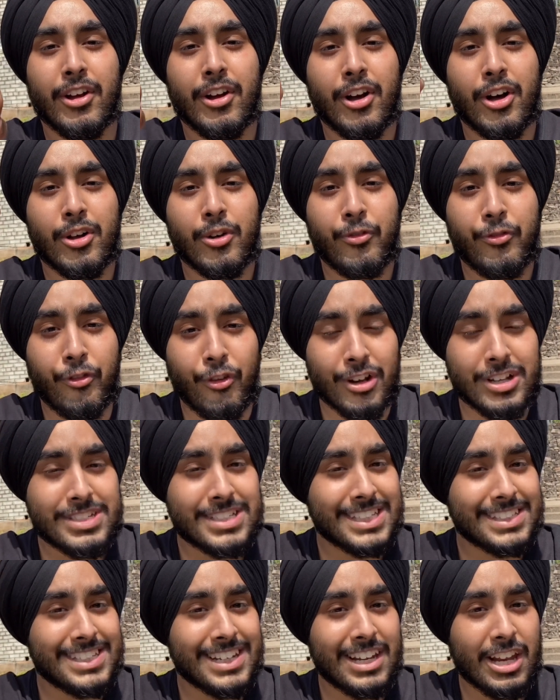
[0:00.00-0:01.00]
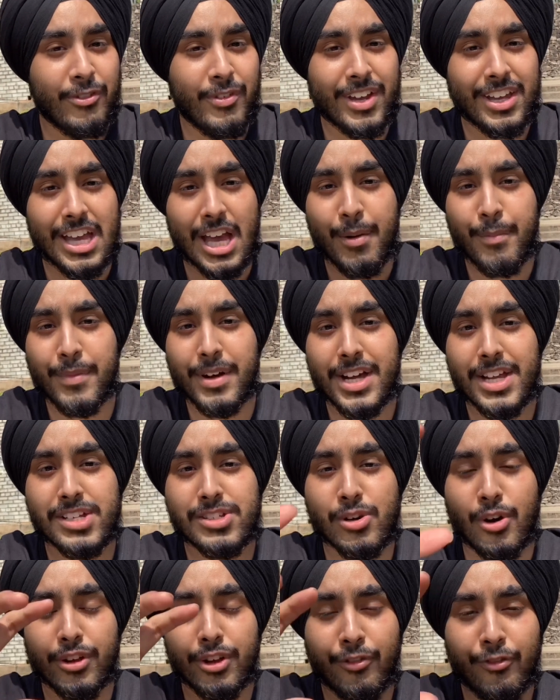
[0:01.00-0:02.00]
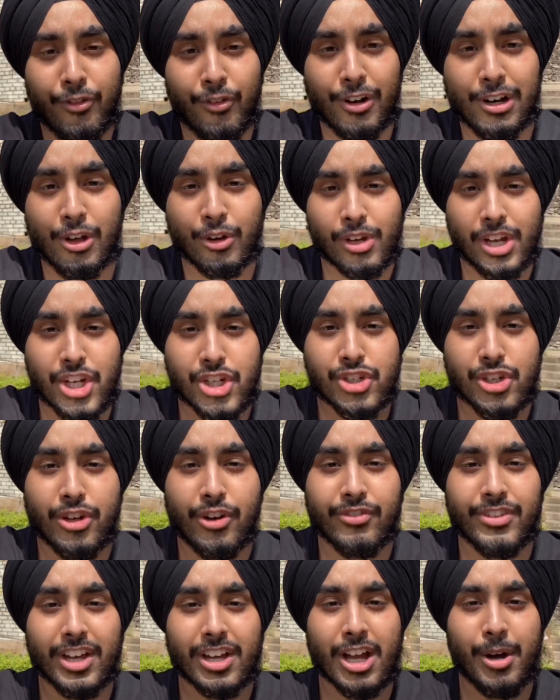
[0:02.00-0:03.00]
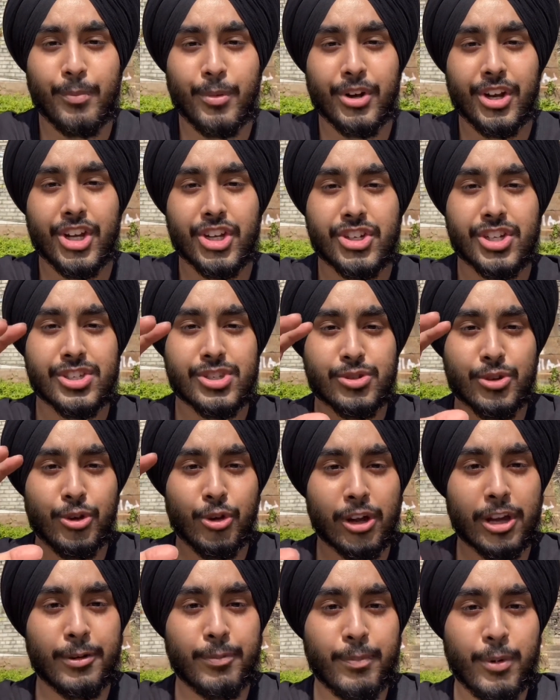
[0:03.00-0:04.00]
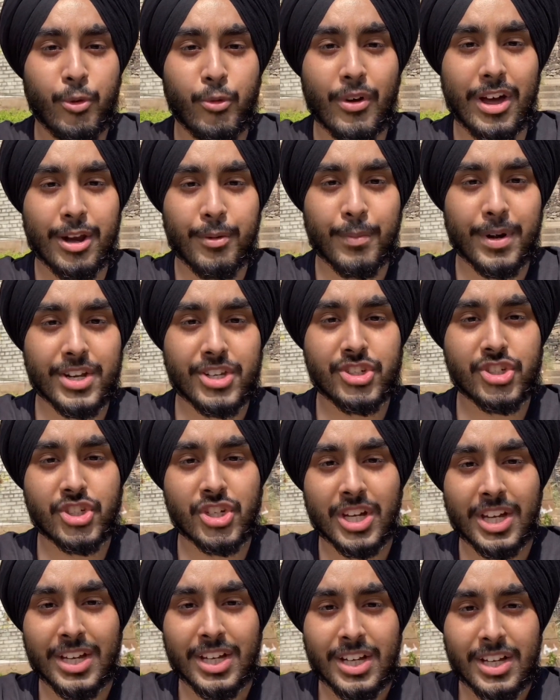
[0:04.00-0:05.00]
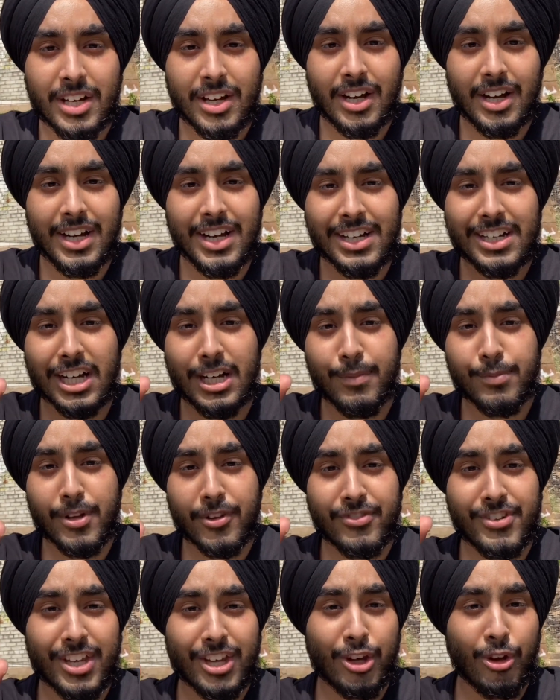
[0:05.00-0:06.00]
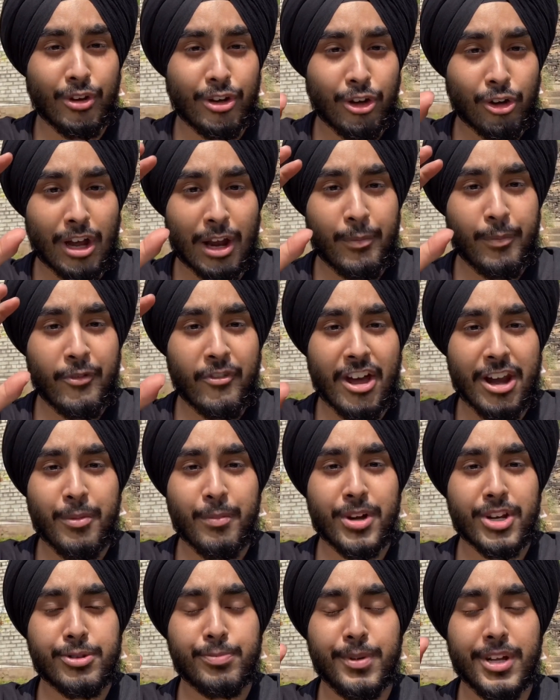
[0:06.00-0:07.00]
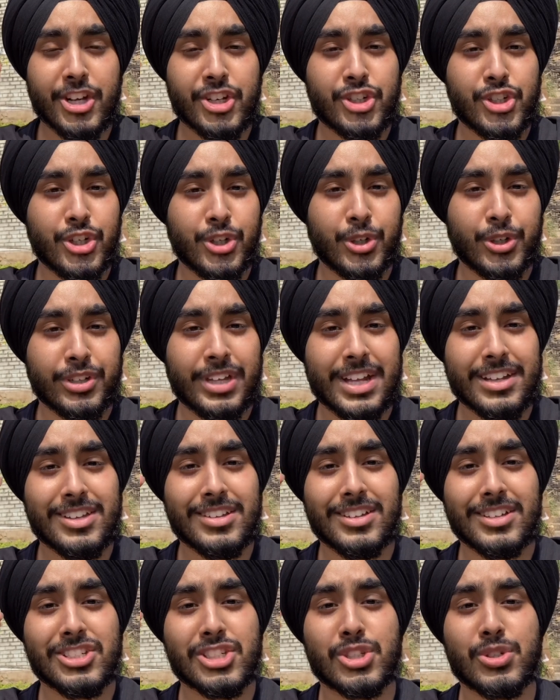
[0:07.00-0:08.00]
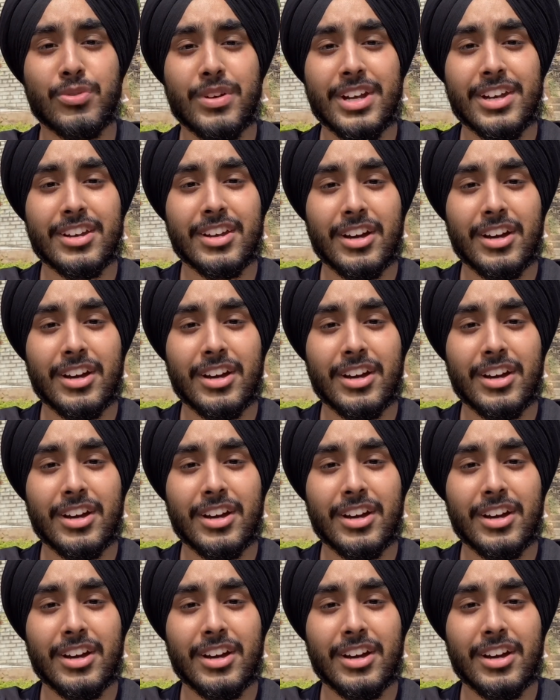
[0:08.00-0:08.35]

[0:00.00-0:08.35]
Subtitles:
full CCTV cameras on the full location of the accommodation, so you can be very much, in terms of security, you can be very much be assured that the student